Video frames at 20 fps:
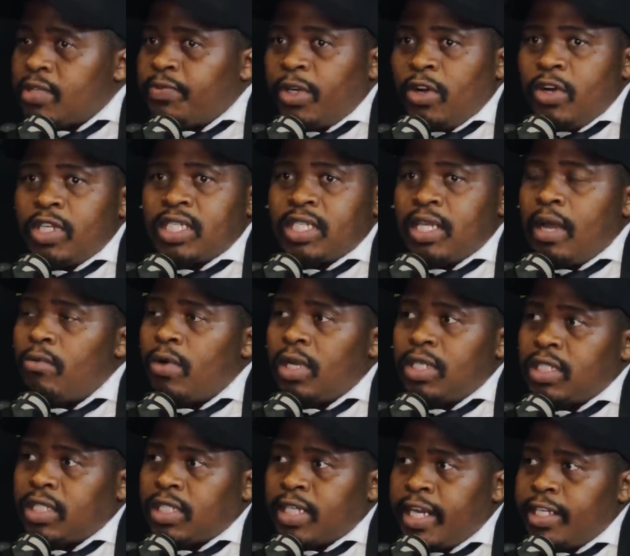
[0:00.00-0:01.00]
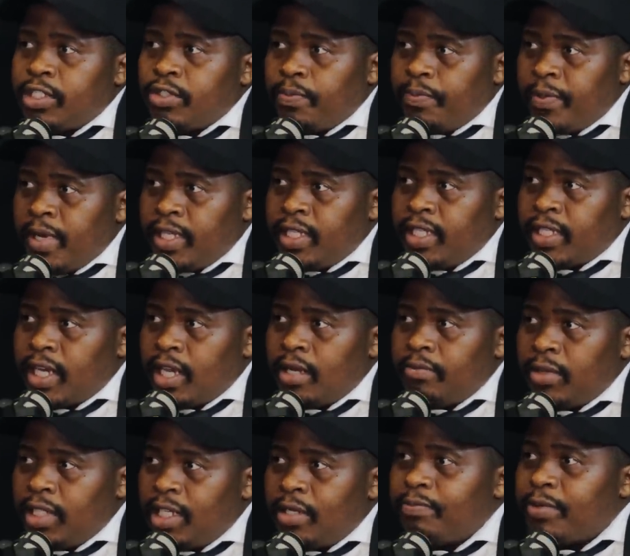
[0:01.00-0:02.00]
is because someone is trying to play the
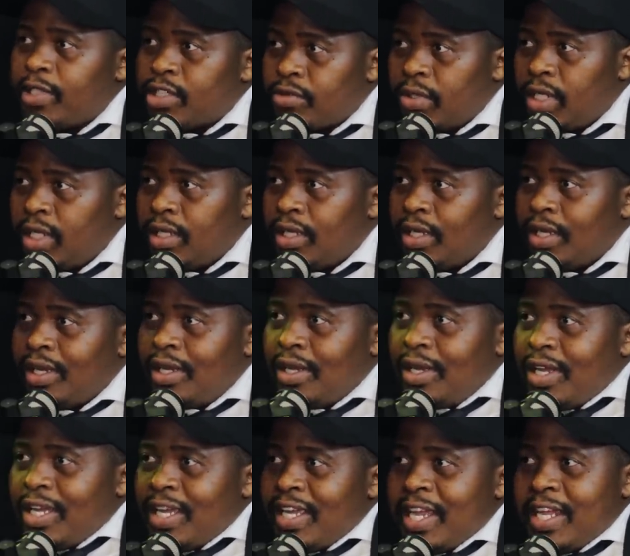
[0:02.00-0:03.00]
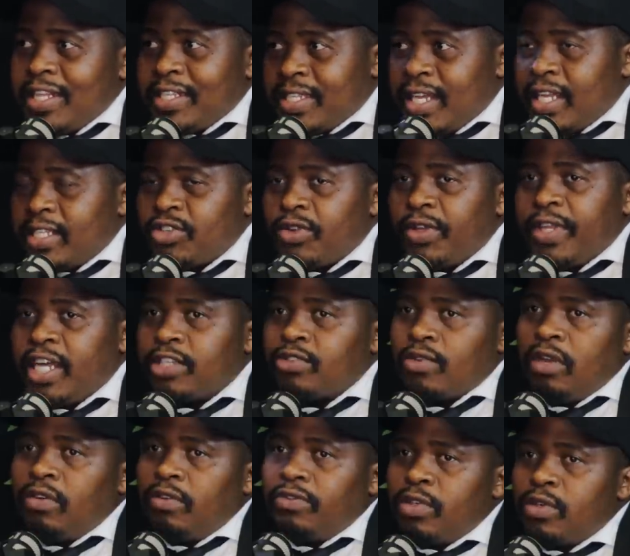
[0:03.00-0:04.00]
game in between. You understand? So
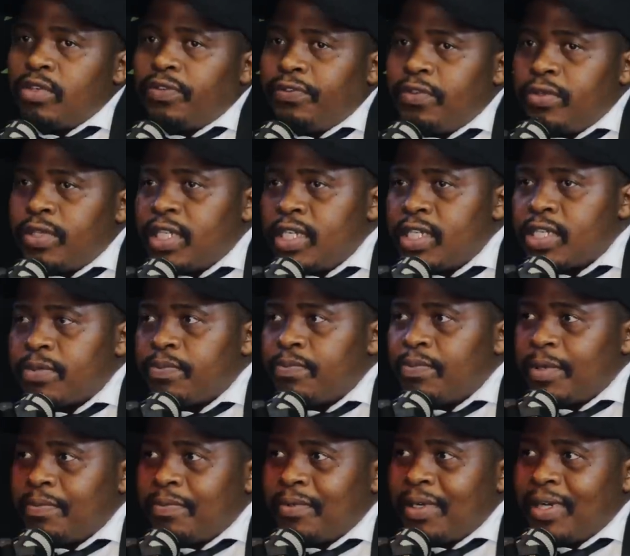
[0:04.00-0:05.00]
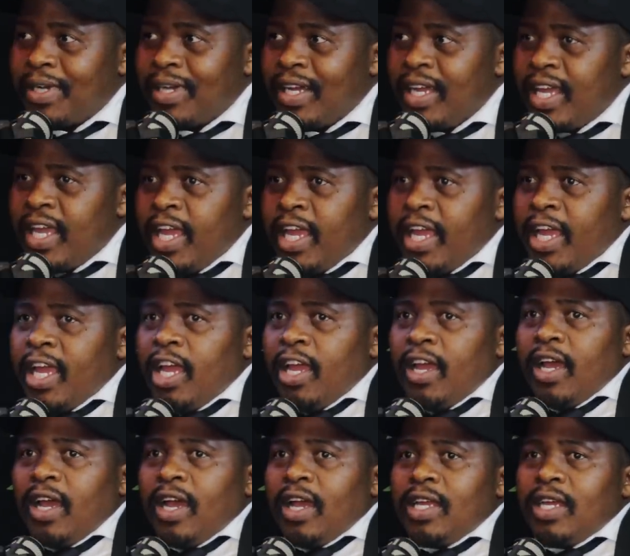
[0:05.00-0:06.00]
that's one of those few things. Is that allowed?
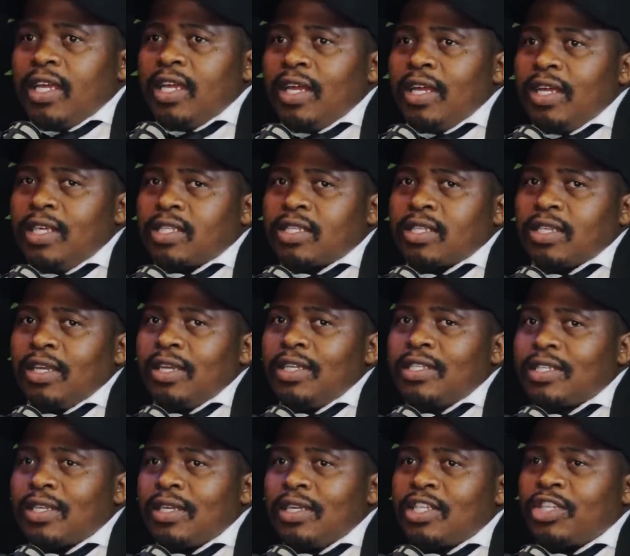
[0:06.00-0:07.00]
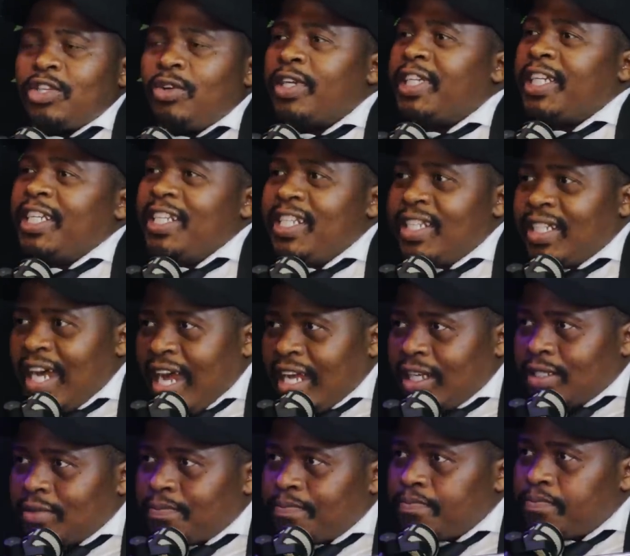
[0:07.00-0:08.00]
It's, it's, it's not
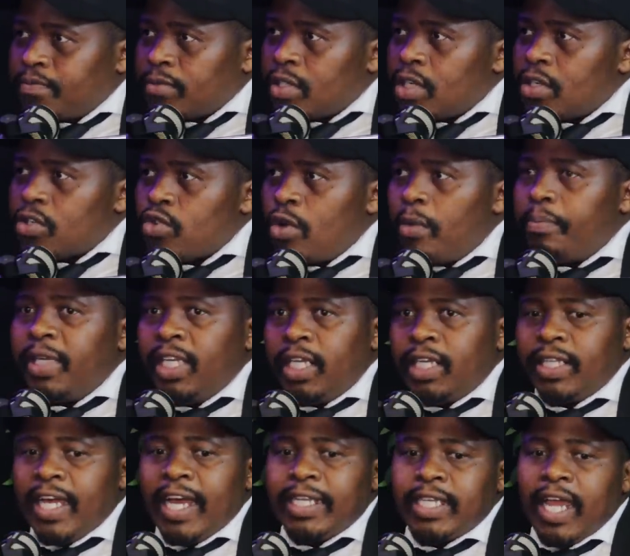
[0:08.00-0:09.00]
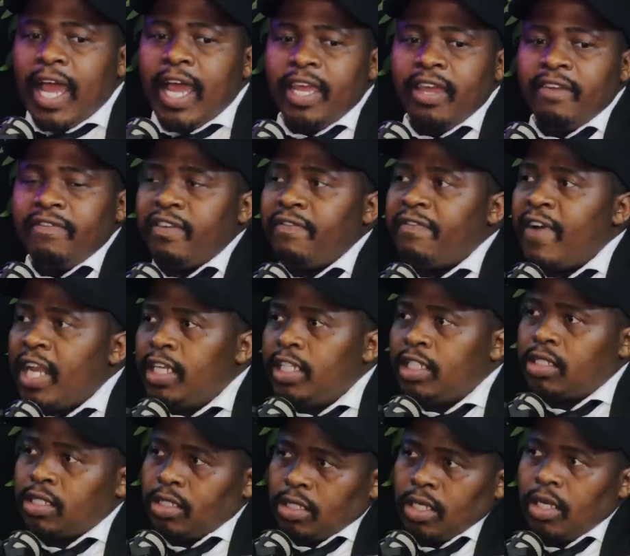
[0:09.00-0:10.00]
illegal. So meaning that I have a
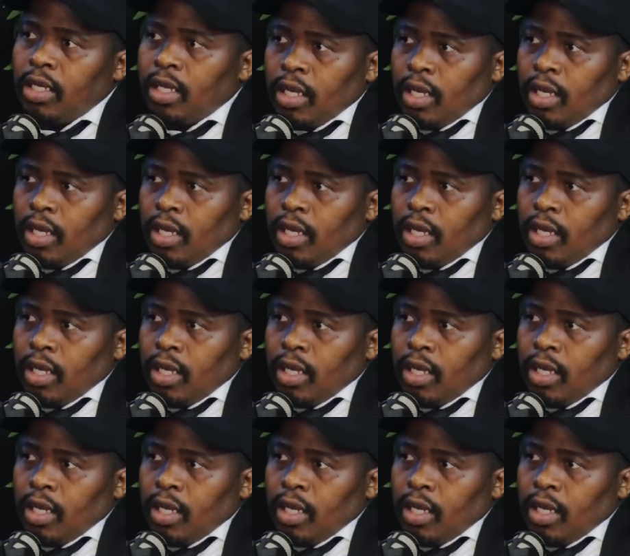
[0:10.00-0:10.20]
valid